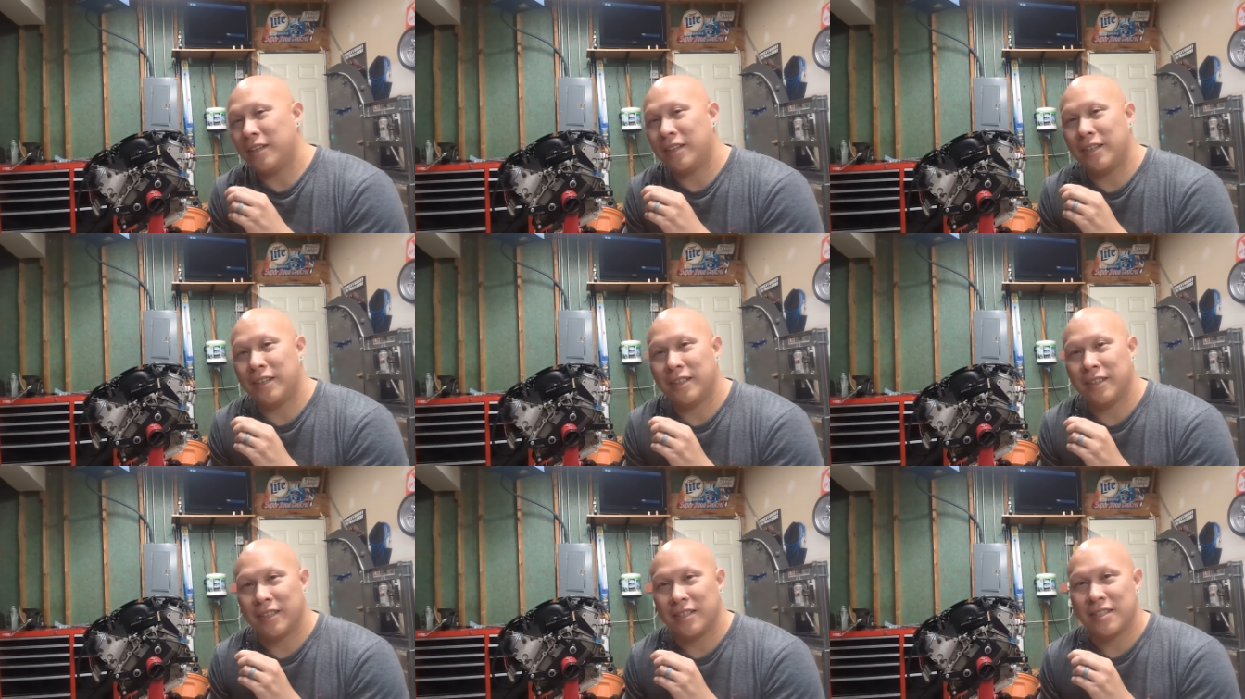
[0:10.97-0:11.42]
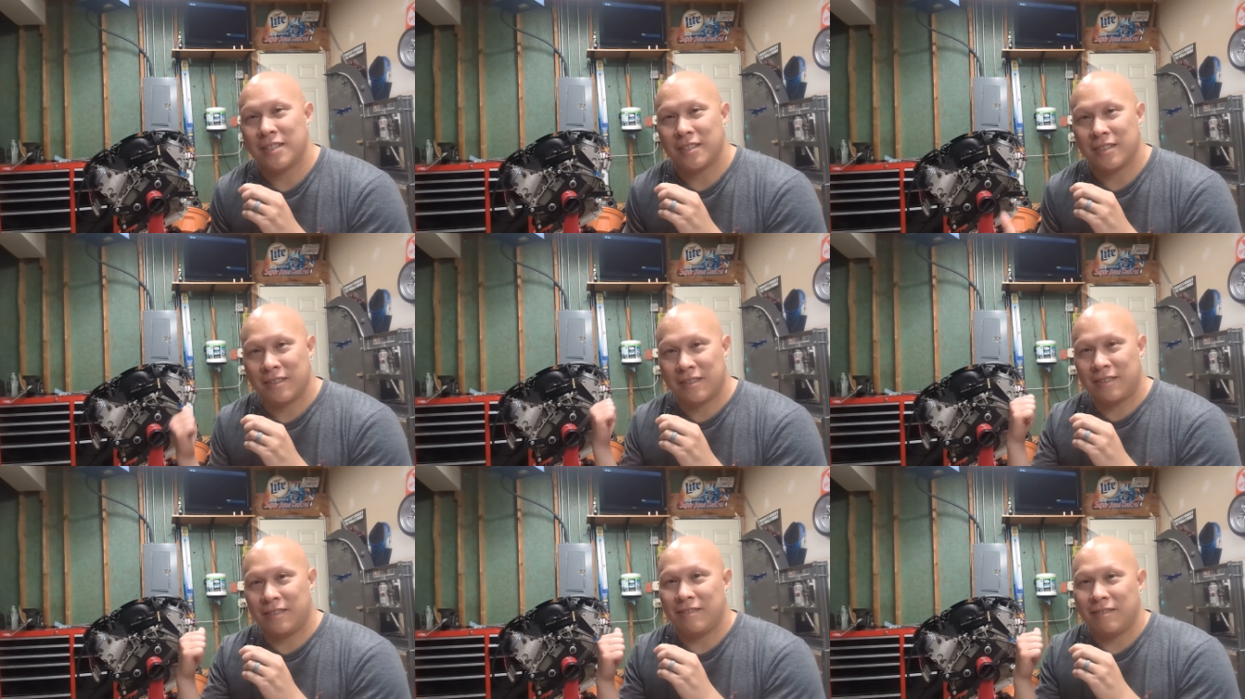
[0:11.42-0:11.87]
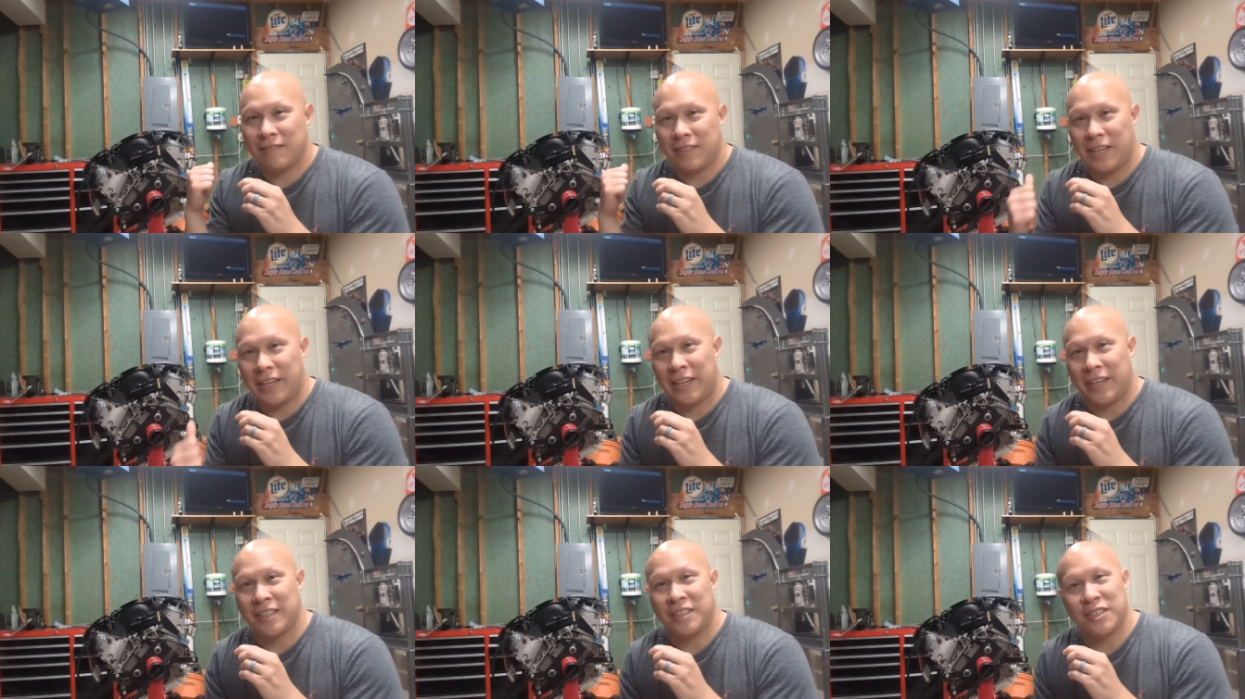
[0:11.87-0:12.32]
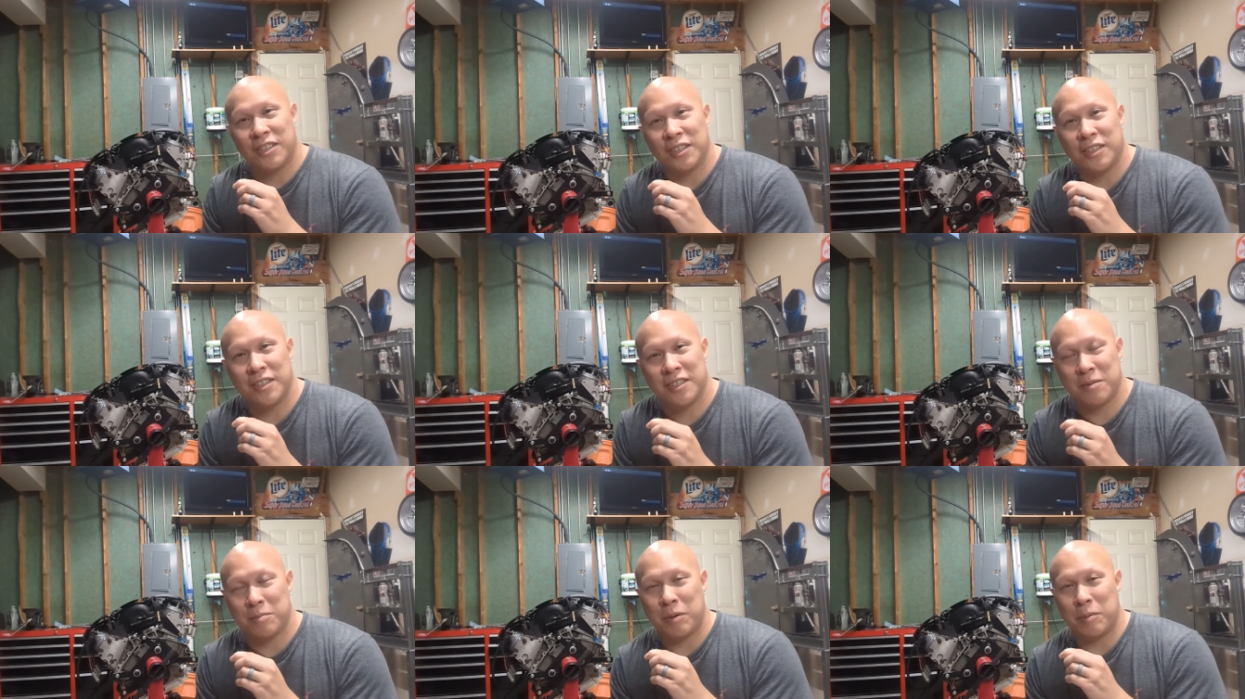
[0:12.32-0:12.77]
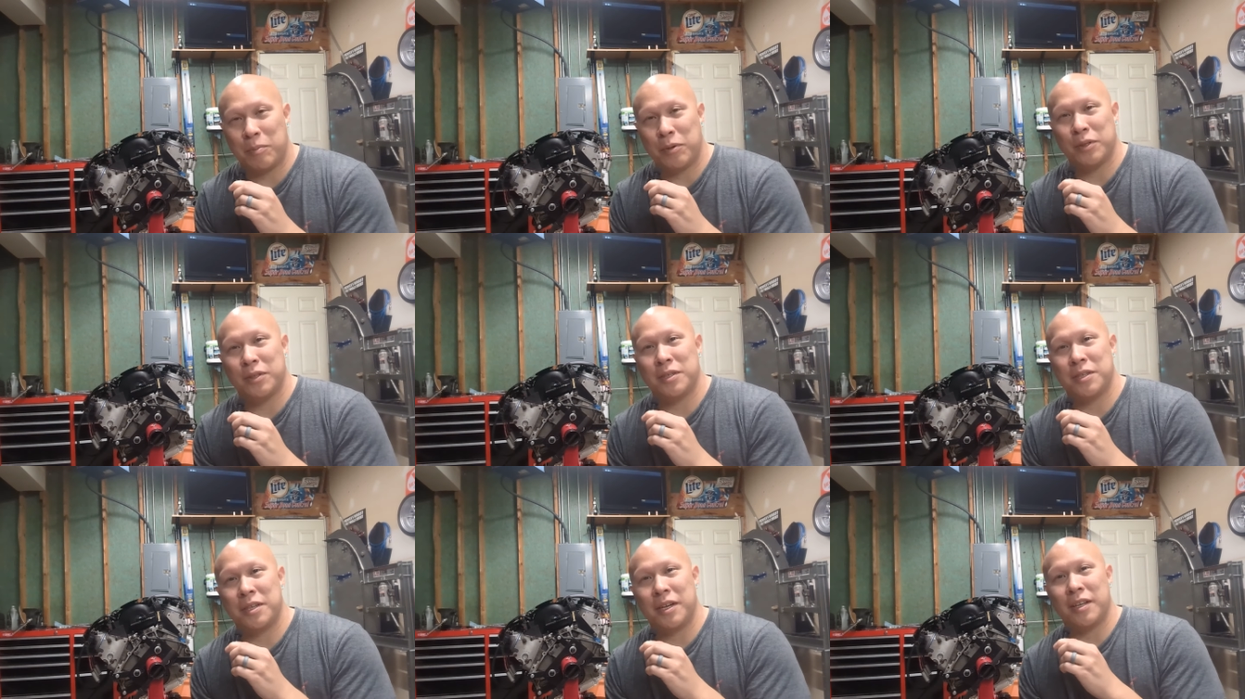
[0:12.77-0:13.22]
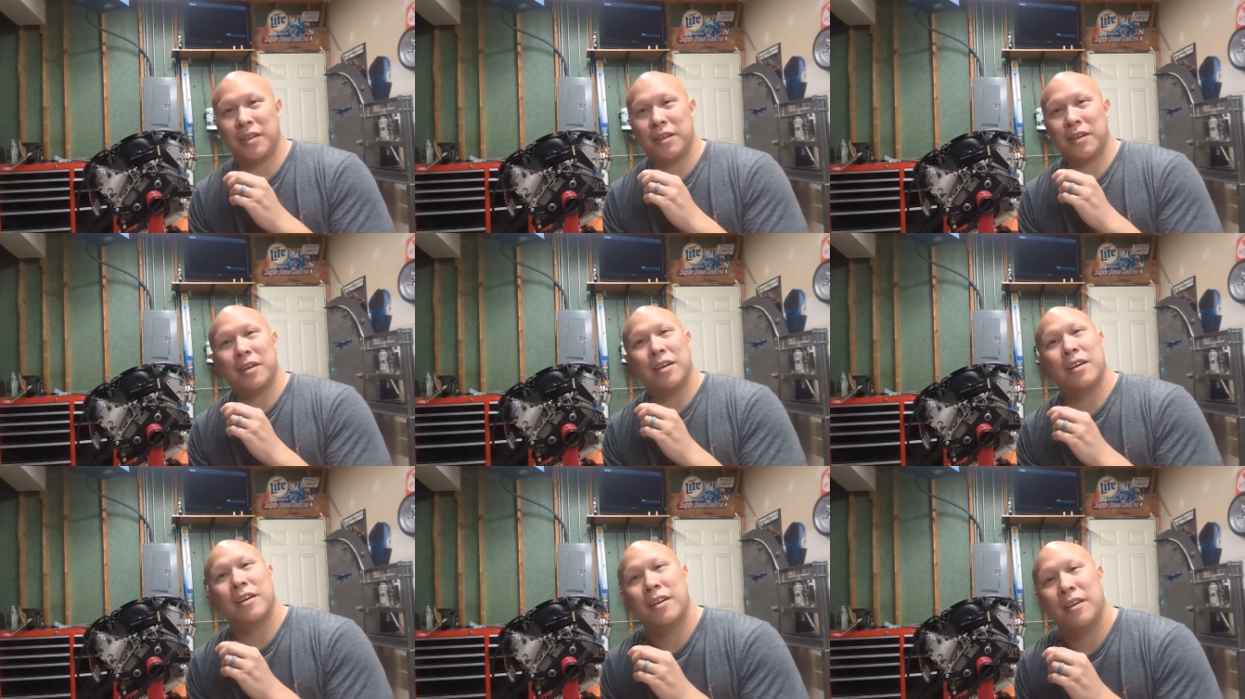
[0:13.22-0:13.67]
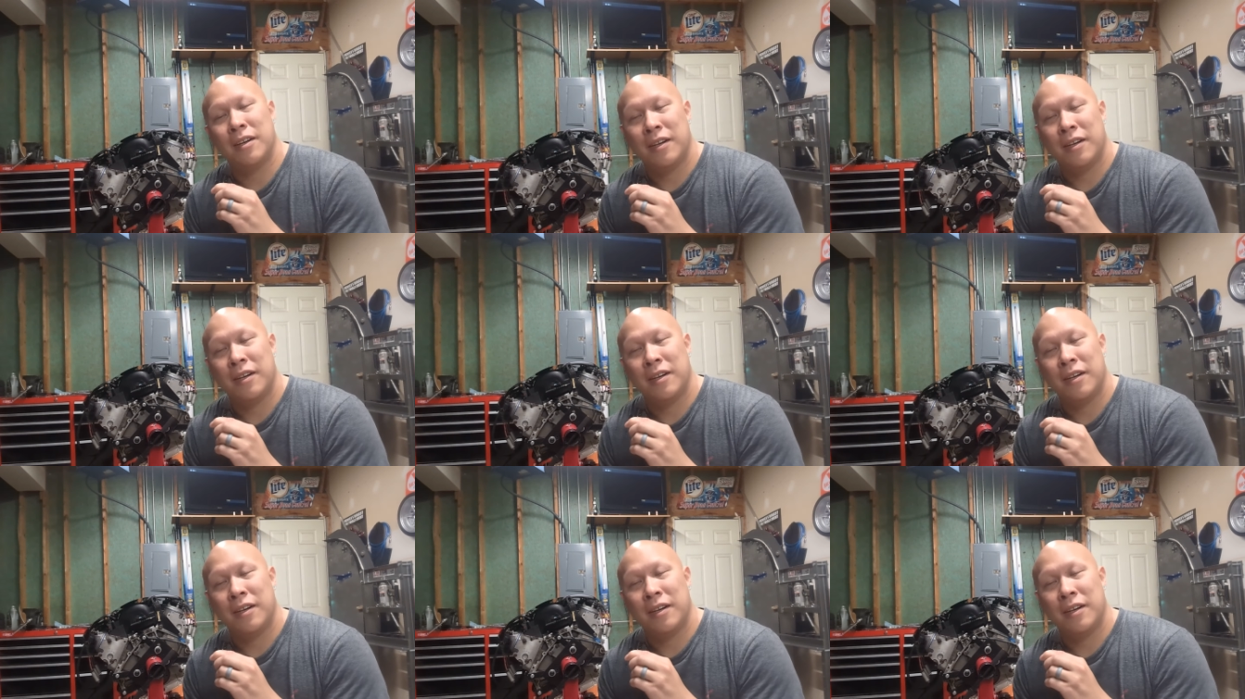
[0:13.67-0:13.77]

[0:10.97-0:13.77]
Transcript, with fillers: Uh, this dang engine has been put together